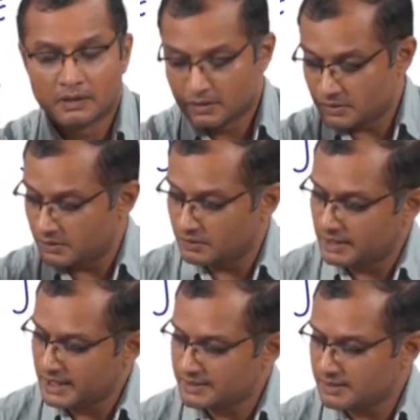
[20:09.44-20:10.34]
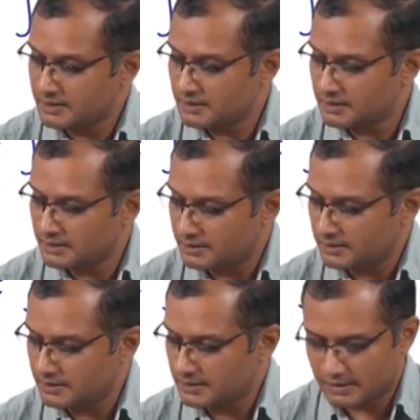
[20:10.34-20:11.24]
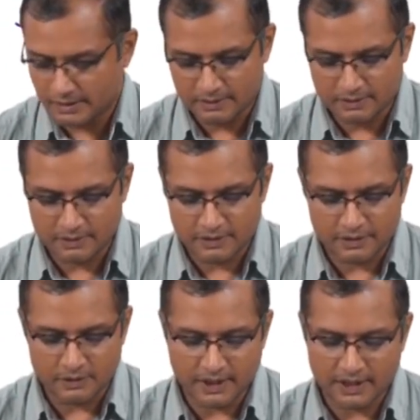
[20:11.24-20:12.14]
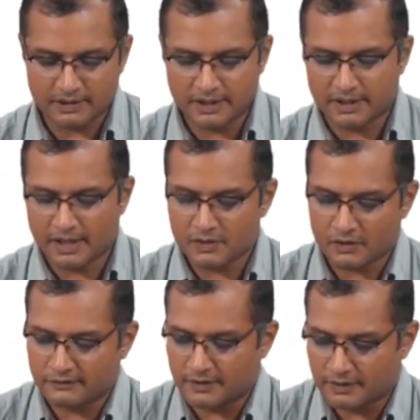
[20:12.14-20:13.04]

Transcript: So, let us look at the case of